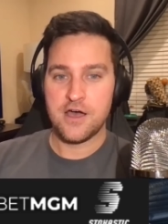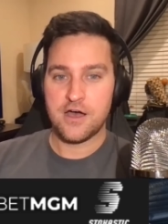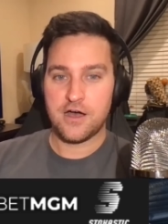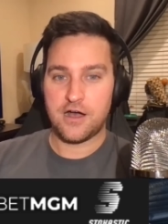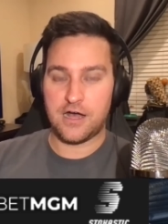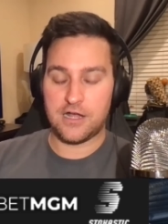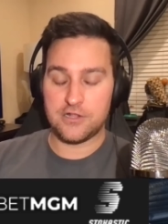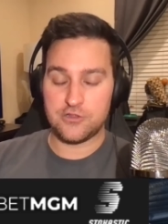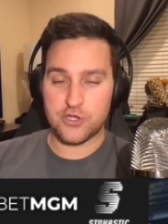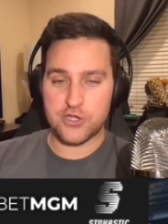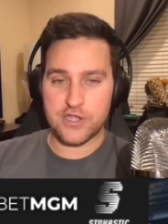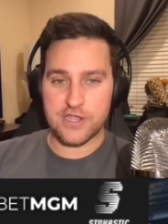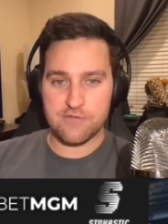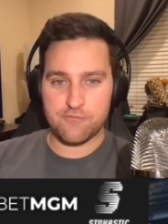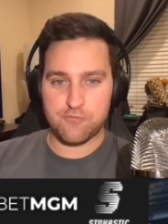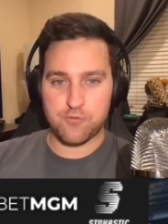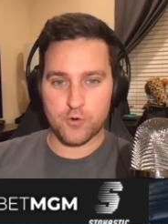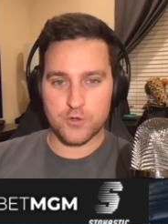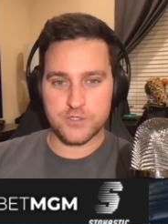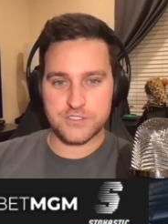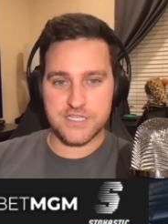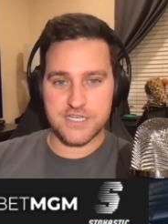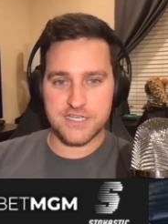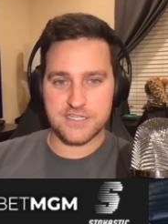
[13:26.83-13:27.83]
Uh, looking
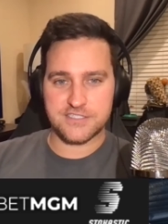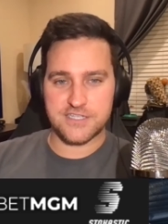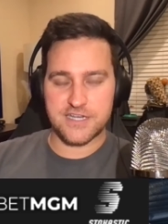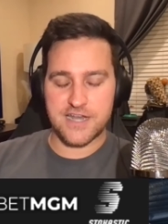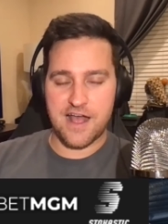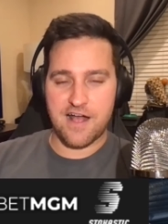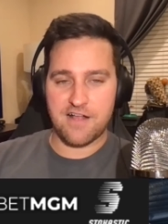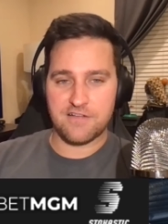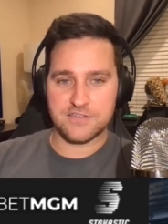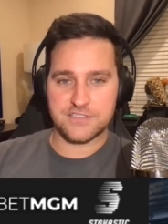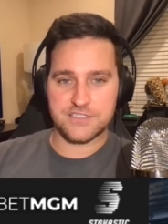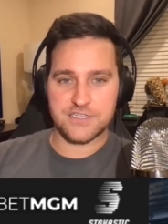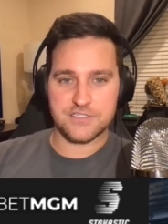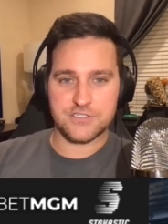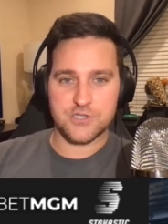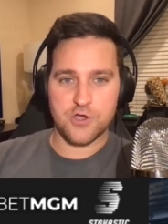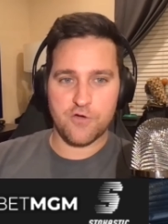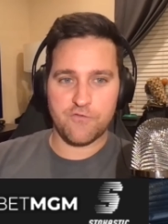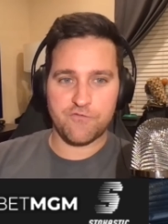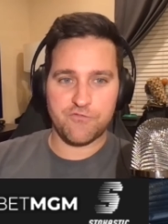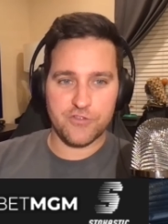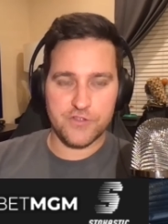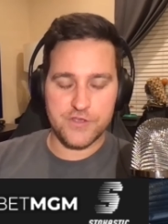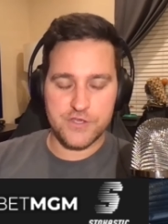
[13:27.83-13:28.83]
forward to his analysis.
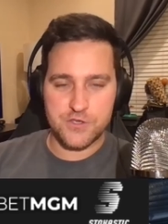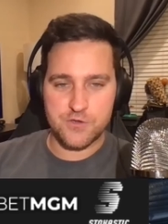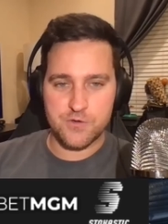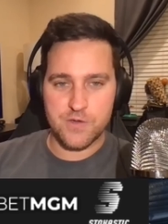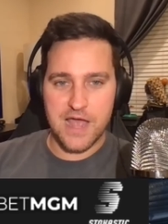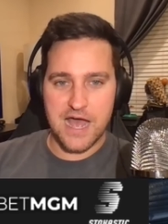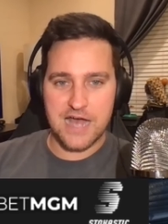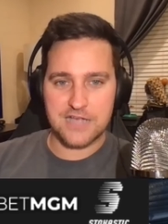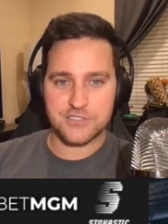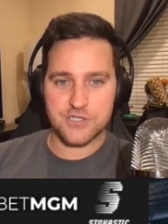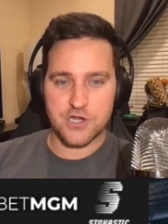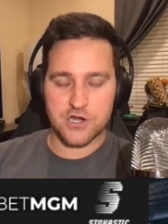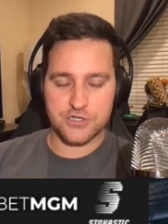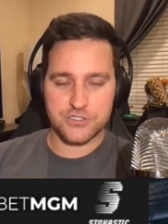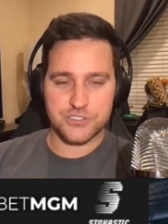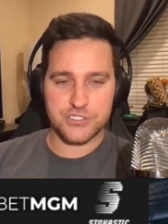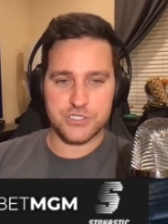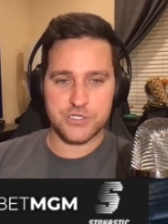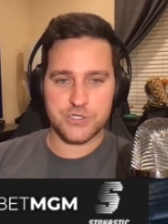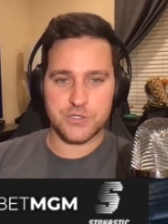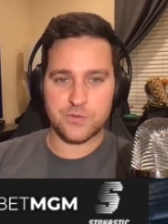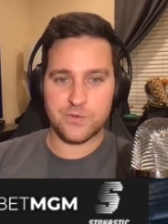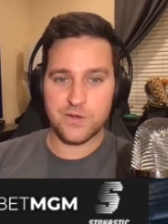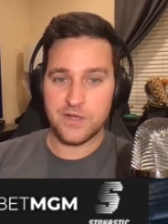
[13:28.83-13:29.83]
Hopefully, you guys are
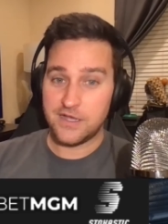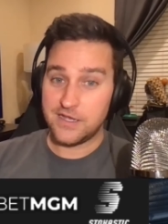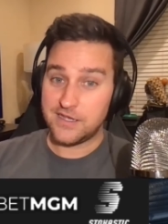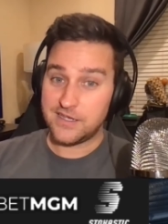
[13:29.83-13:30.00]
too.